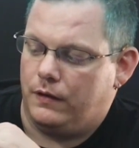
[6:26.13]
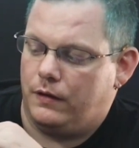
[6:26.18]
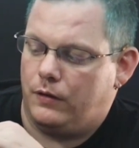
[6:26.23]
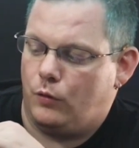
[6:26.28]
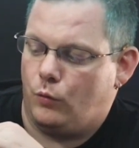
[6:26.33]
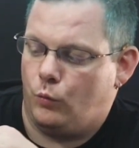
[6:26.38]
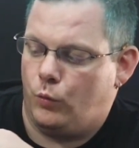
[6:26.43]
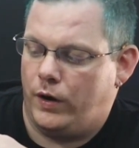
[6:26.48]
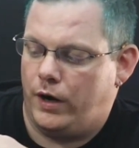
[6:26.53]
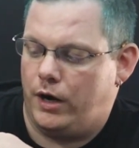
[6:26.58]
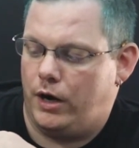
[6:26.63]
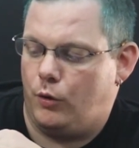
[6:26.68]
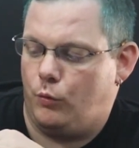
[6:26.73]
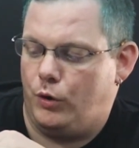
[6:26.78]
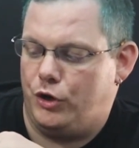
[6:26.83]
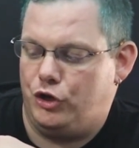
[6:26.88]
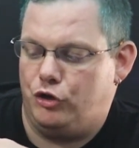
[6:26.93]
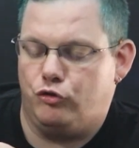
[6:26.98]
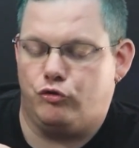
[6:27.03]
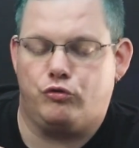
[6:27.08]
where
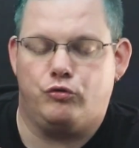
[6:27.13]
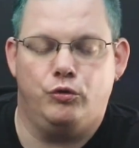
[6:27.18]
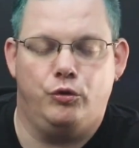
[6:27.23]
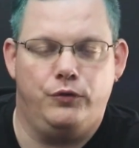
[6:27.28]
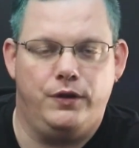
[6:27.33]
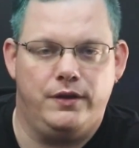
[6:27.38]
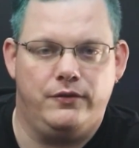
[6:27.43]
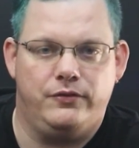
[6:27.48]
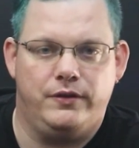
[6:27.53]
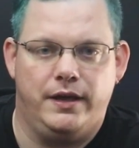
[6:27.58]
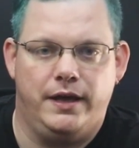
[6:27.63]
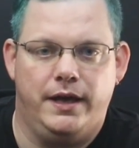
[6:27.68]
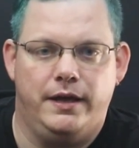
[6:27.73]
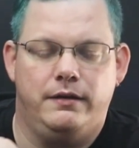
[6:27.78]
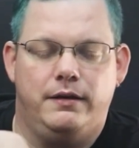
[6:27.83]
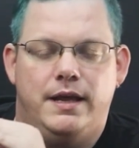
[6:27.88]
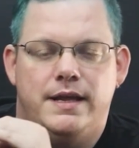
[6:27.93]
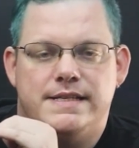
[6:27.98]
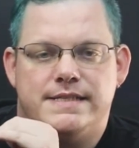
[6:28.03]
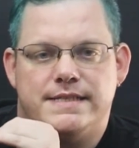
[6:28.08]
when you screw this
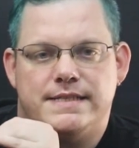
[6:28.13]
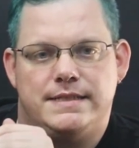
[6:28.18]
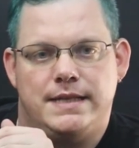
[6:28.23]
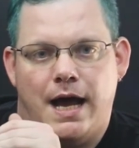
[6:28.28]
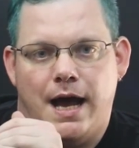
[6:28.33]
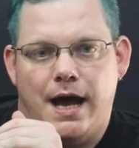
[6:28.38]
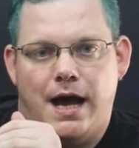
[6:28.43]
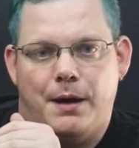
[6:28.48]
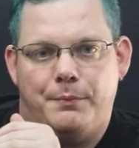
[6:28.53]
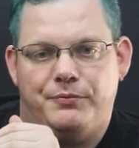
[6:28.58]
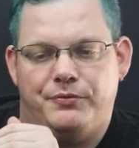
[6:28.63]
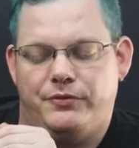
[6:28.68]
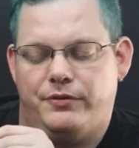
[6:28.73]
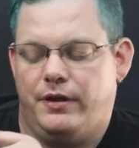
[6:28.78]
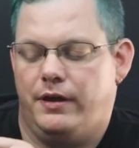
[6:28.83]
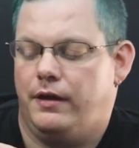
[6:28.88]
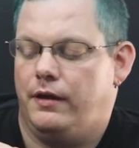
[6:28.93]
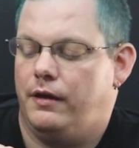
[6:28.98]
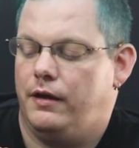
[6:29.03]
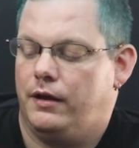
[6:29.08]
in, it stops,
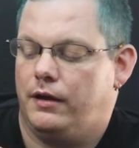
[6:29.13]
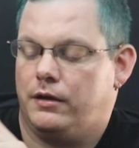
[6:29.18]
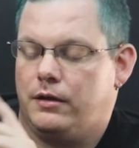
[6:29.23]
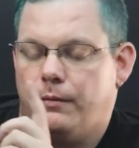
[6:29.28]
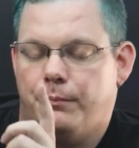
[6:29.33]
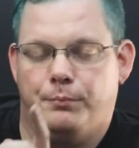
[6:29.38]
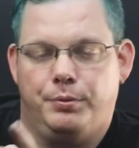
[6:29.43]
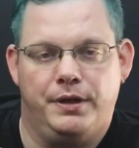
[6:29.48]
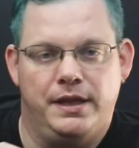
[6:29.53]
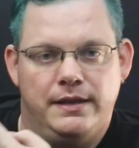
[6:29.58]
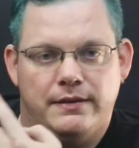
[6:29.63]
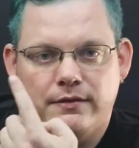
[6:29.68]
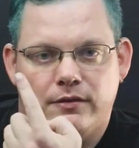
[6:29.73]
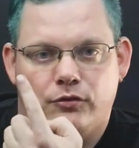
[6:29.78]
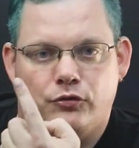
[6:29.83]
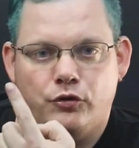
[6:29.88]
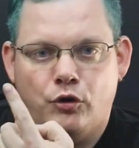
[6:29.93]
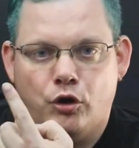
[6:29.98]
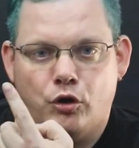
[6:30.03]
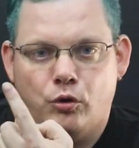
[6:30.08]
completes the
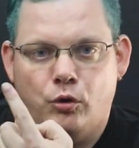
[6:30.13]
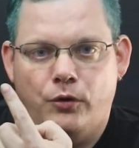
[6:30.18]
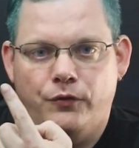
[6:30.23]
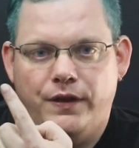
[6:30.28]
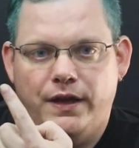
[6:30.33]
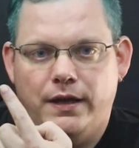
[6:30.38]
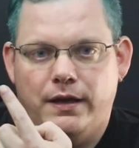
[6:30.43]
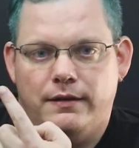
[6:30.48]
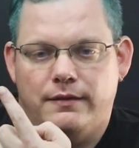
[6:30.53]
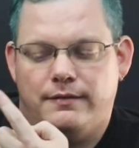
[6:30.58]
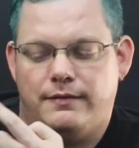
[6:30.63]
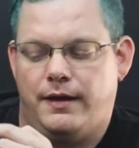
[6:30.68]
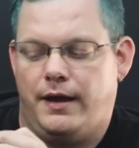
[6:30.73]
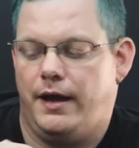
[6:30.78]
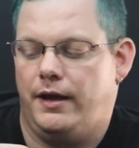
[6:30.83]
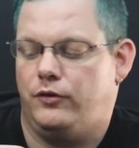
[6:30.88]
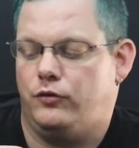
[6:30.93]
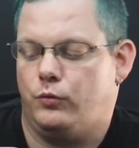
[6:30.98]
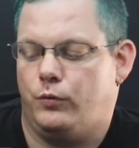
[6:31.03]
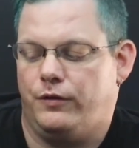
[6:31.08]
circle on the
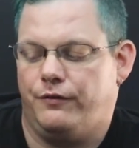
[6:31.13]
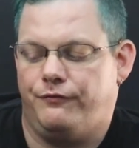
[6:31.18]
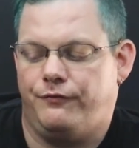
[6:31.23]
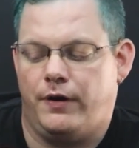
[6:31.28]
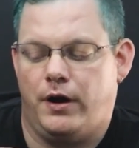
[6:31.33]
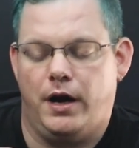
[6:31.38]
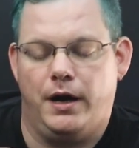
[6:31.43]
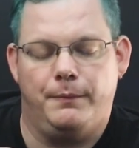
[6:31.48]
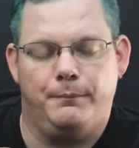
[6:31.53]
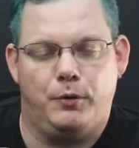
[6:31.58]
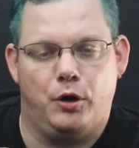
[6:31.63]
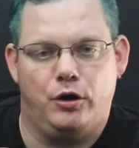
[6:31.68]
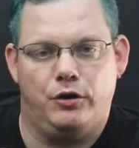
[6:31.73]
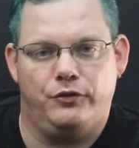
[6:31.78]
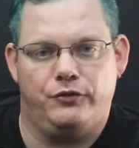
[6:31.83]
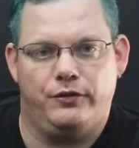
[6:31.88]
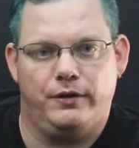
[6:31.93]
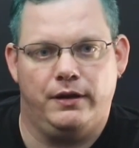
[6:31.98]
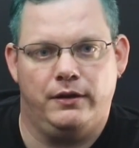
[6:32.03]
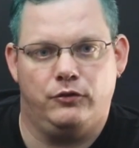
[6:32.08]
inside, so where the firing bar
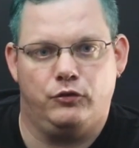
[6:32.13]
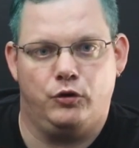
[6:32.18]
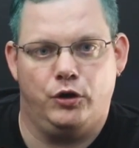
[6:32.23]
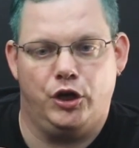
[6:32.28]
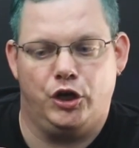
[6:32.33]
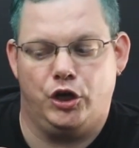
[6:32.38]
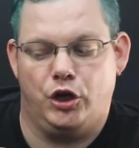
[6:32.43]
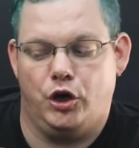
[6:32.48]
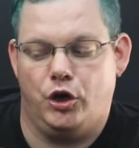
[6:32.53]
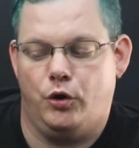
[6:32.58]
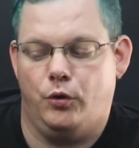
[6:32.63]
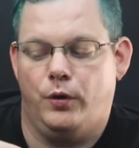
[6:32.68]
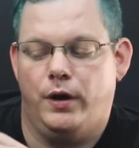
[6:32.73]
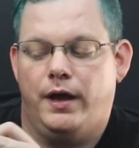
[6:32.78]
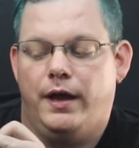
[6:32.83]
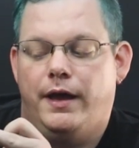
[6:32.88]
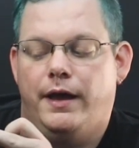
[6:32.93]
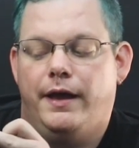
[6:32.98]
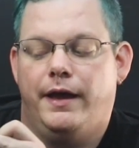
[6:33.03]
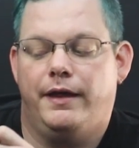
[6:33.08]
is going to go,
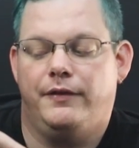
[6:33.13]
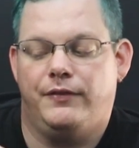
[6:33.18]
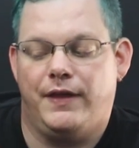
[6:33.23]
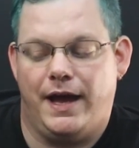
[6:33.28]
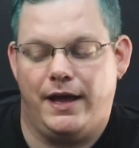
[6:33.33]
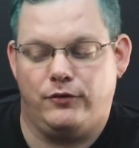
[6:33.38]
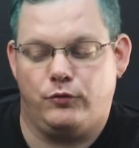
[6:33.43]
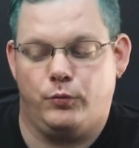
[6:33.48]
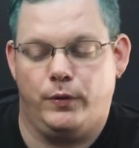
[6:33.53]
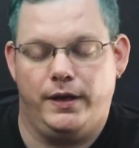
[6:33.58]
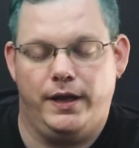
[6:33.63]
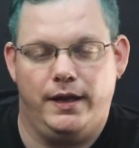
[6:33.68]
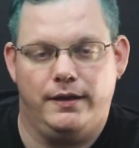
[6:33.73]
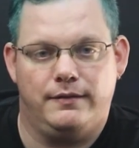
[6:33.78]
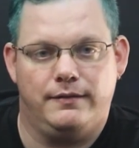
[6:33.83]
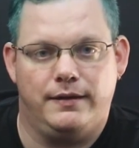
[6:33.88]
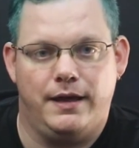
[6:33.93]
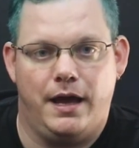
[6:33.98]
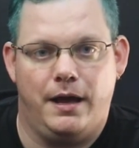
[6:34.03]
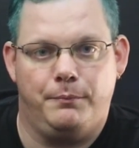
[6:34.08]
that's what
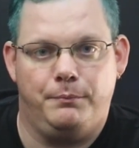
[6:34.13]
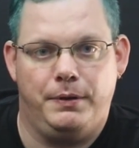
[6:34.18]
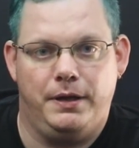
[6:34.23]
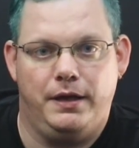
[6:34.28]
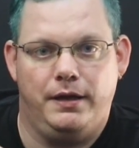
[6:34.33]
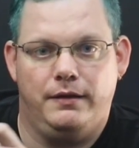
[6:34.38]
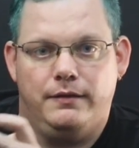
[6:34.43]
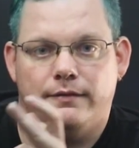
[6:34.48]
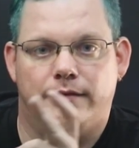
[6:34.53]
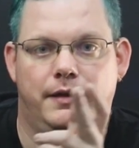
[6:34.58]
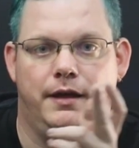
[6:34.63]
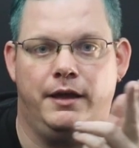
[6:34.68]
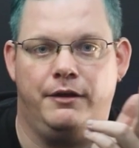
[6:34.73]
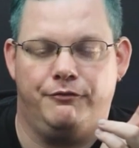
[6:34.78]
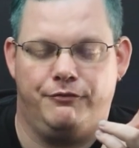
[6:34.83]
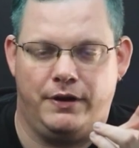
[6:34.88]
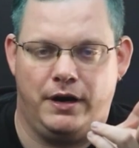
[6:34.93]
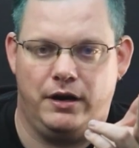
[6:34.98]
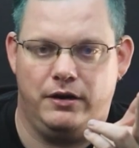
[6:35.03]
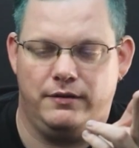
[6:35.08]
hits that piece and
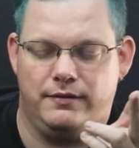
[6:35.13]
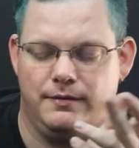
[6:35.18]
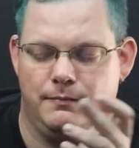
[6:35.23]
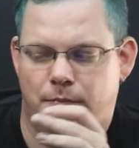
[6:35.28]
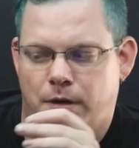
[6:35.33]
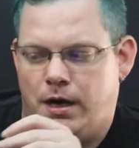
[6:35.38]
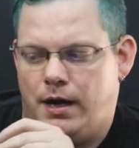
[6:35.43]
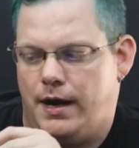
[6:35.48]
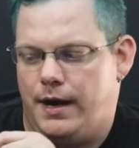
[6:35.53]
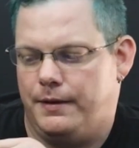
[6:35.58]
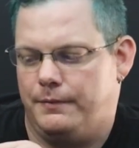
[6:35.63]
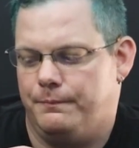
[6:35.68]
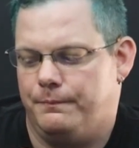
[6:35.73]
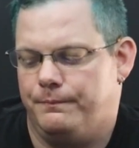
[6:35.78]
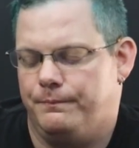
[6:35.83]
fires the mod.